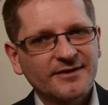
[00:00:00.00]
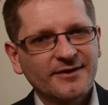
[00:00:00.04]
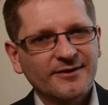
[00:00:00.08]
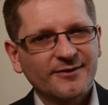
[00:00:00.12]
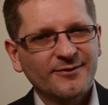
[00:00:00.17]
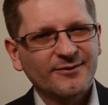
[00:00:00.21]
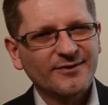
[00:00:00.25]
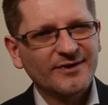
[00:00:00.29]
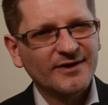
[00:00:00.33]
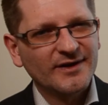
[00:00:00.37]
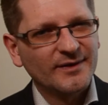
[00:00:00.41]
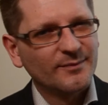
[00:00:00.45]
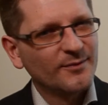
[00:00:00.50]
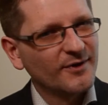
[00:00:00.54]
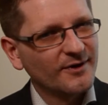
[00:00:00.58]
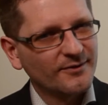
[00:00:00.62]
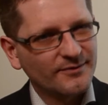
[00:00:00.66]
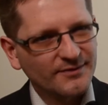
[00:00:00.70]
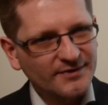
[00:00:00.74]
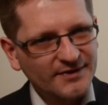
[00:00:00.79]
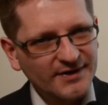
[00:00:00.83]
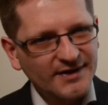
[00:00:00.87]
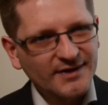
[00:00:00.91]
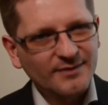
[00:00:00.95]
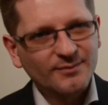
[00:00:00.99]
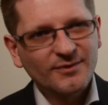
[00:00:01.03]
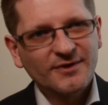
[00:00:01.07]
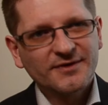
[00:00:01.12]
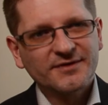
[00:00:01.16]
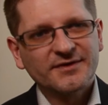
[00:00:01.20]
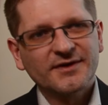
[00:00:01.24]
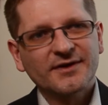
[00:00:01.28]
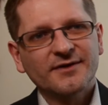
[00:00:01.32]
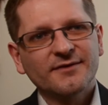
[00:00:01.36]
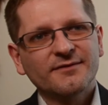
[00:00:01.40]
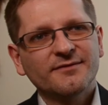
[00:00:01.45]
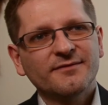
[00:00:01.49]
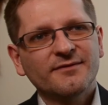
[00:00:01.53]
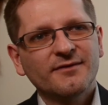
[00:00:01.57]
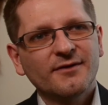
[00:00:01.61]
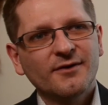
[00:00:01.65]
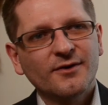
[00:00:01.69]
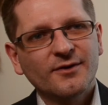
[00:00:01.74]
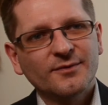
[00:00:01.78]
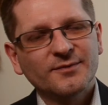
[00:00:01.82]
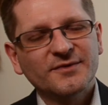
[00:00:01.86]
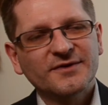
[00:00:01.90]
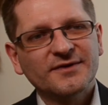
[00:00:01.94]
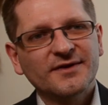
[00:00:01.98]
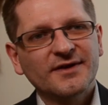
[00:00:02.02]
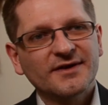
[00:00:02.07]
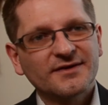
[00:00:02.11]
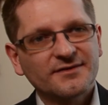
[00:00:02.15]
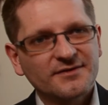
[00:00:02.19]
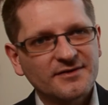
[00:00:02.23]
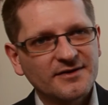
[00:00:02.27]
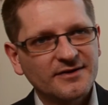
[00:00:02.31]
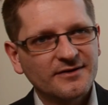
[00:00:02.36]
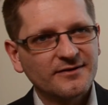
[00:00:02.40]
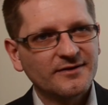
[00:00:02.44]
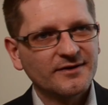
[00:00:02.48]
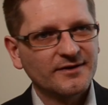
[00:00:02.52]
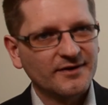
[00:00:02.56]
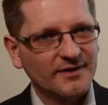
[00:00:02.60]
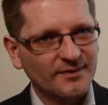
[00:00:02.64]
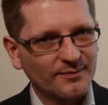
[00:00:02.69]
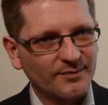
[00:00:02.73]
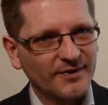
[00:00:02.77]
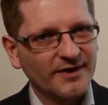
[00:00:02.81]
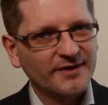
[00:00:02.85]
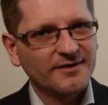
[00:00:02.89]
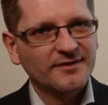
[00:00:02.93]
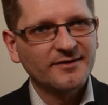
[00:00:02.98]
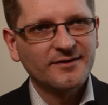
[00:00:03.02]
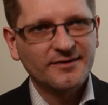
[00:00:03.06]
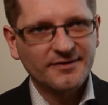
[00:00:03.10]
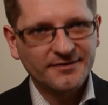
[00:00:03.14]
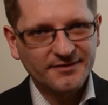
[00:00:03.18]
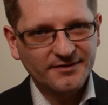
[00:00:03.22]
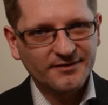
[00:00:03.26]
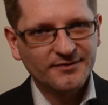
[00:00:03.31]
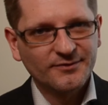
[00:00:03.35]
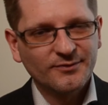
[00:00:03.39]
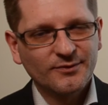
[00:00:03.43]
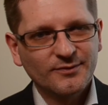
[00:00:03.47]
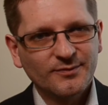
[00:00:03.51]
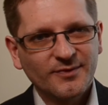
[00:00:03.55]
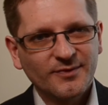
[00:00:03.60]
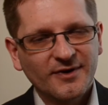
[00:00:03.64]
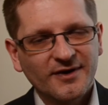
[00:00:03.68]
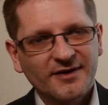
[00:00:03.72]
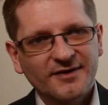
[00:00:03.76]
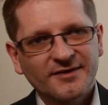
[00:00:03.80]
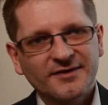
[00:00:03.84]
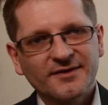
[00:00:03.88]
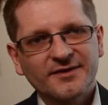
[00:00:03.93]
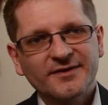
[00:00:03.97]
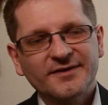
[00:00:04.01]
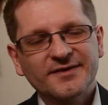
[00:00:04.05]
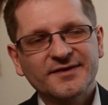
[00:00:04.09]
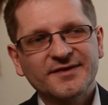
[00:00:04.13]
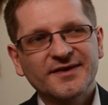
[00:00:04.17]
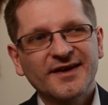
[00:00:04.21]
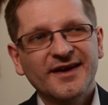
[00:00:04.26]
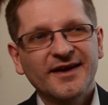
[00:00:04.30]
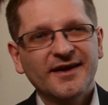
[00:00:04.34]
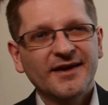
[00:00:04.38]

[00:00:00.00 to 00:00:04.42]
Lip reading: only about 10% of firms considered competitors as good partners,